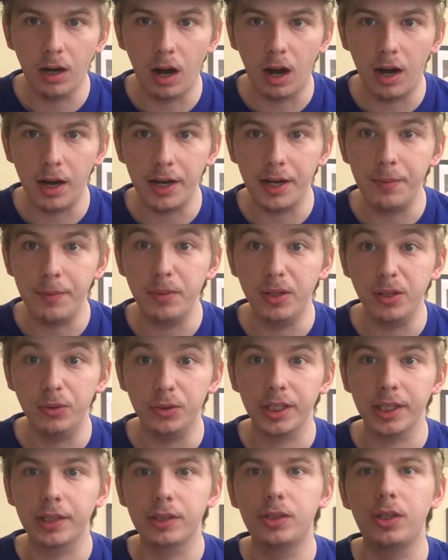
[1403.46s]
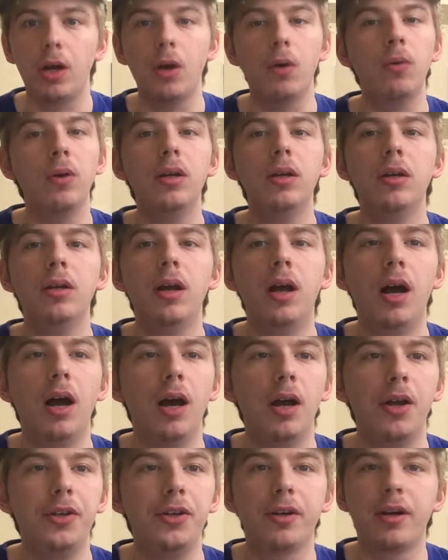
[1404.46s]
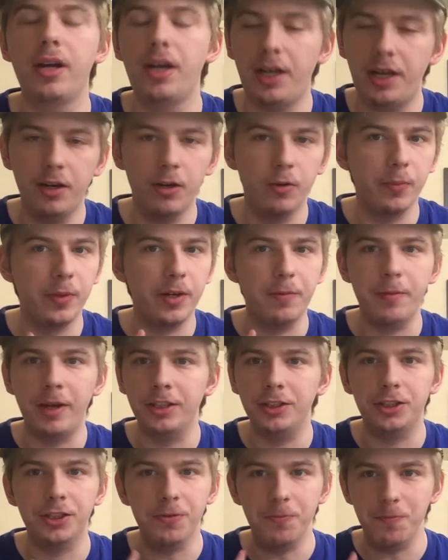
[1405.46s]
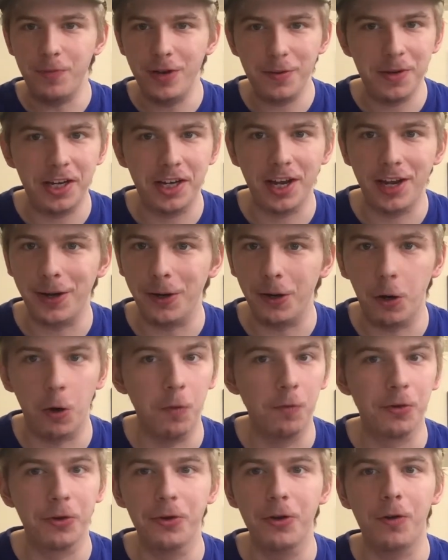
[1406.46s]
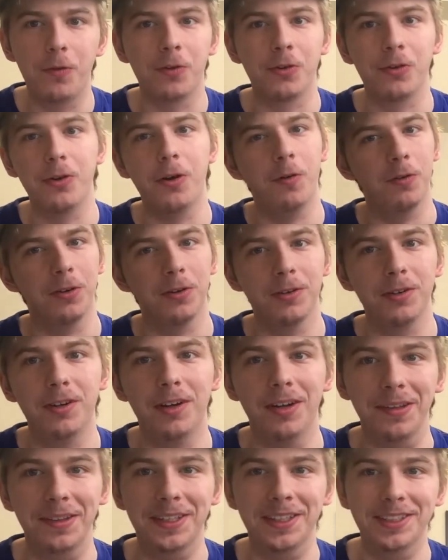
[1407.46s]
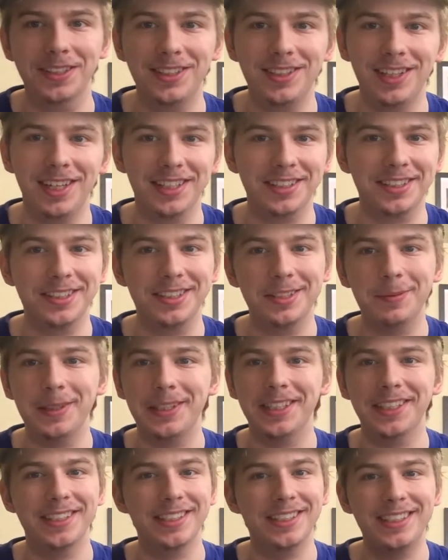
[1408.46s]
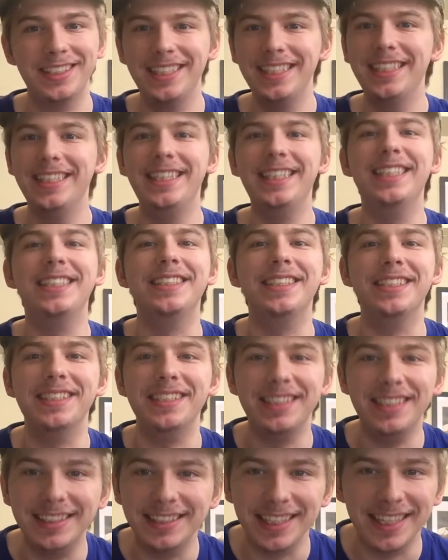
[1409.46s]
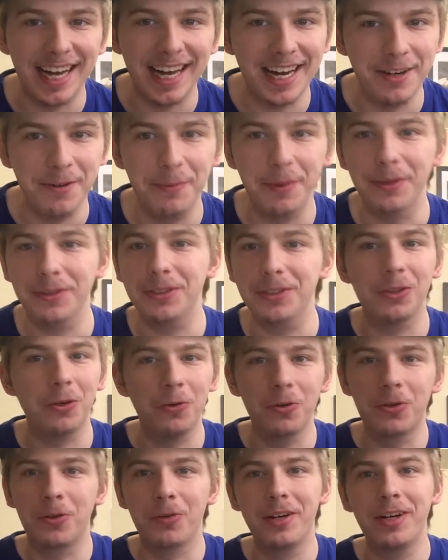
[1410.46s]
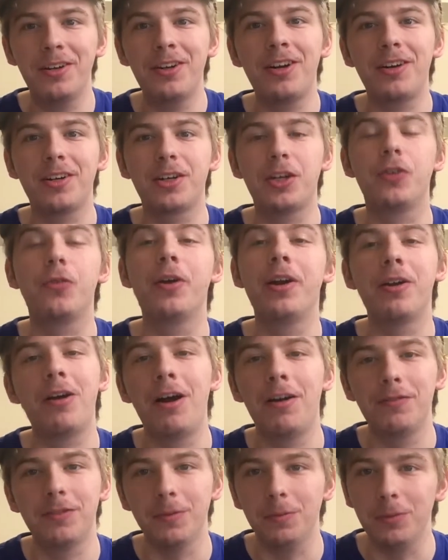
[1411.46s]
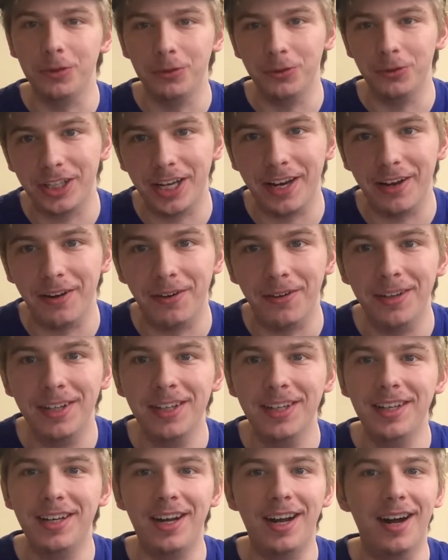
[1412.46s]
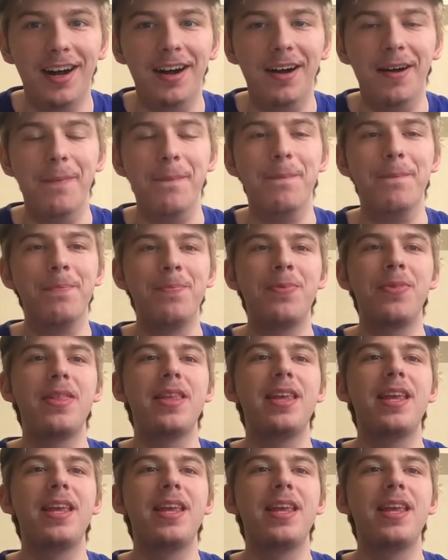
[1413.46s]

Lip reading: in music. So you're going to hear me mention B.B. King over and over and over on these lessons, because he's a guy who built his whole career off the blues scale, and